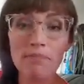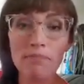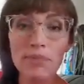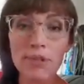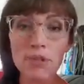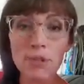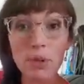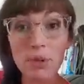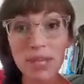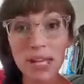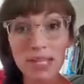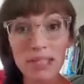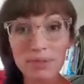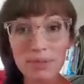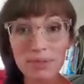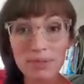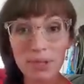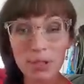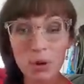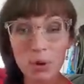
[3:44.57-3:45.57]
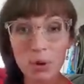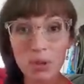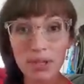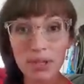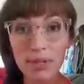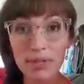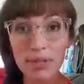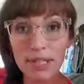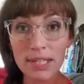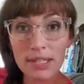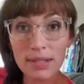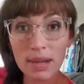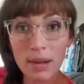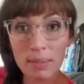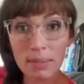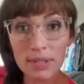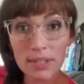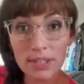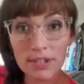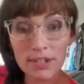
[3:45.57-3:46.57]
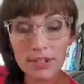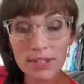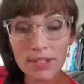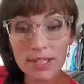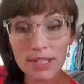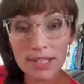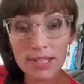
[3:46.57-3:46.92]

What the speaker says: So that's the goal of these compositions,